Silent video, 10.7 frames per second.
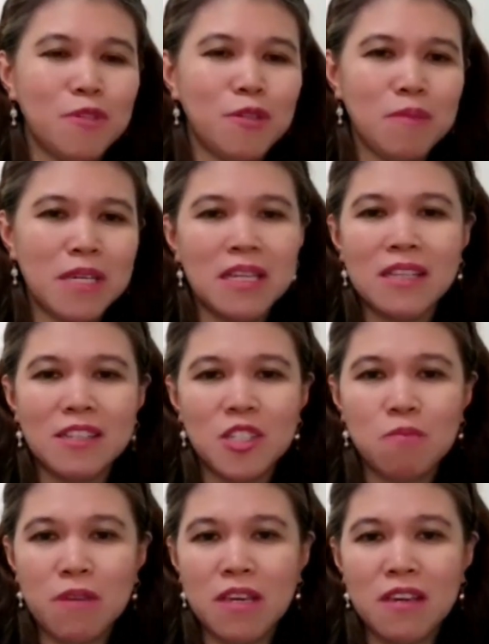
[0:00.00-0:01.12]
for me,
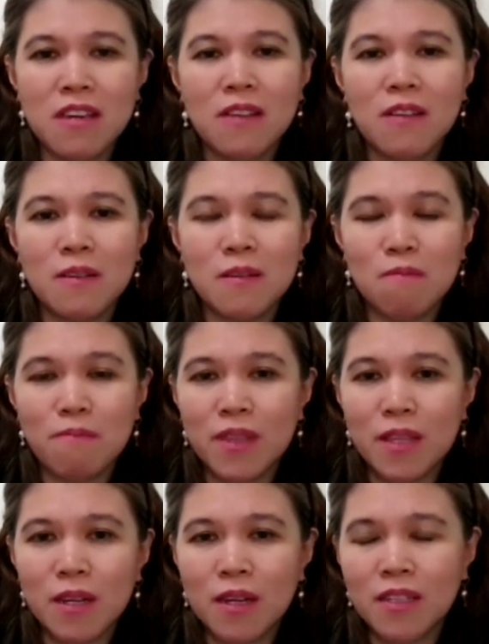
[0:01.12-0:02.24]
that's being
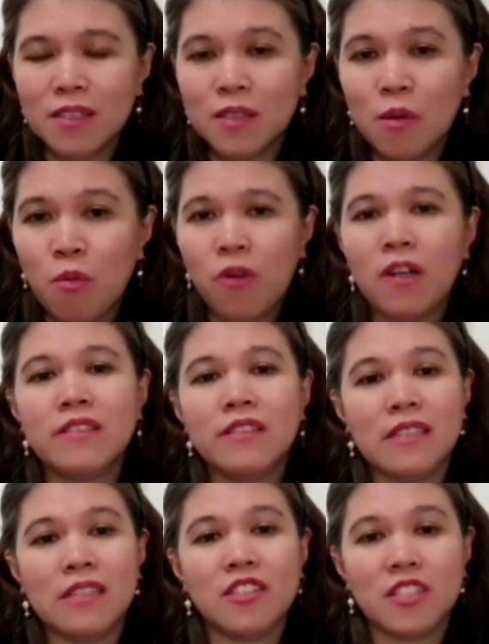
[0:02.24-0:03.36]
the
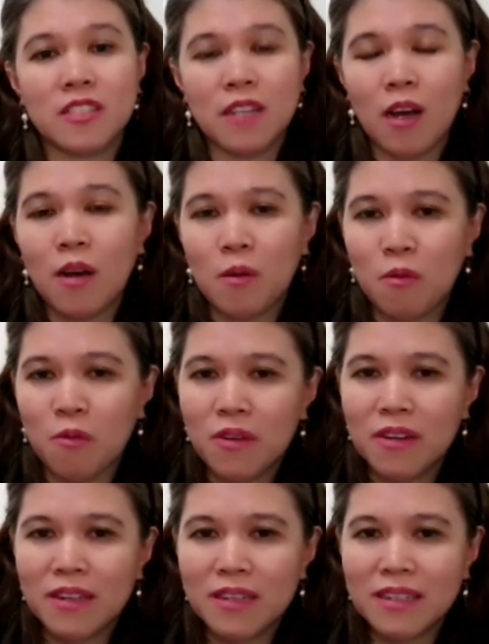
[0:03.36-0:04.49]
world needs now.
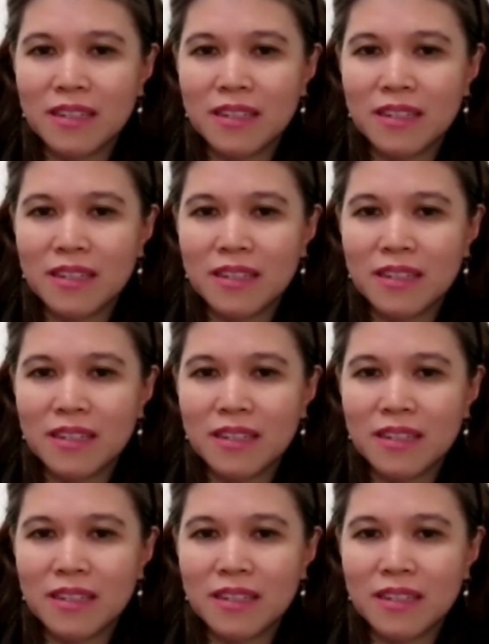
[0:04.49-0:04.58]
